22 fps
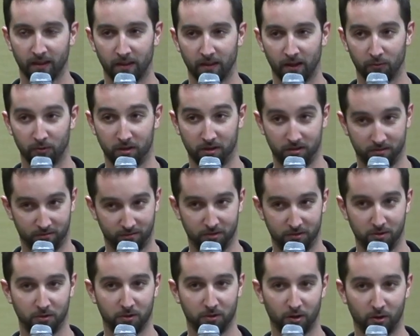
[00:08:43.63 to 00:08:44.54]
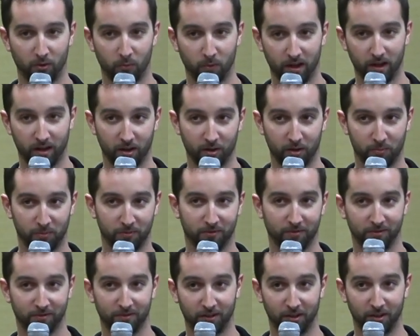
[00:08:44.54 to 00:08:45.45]
that way you can all wake up
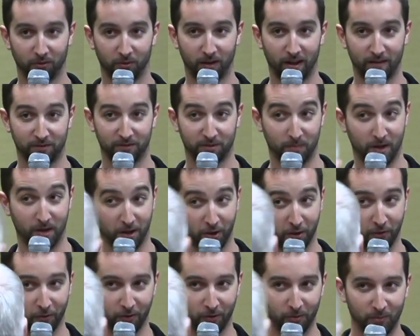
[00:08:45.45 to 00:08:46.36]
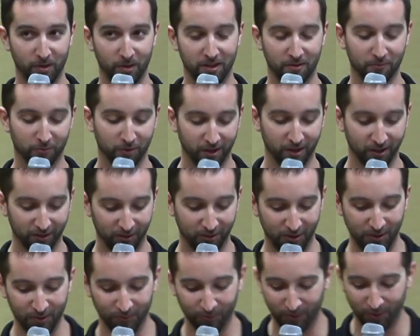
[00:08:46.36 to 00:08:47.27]
you know, have somebody other than me running
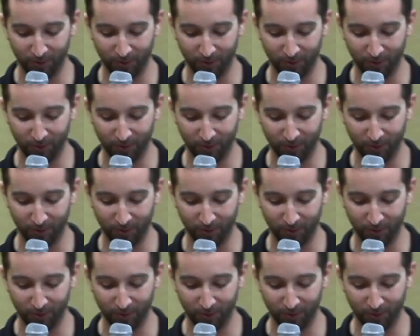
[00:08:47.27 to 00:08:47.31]
in,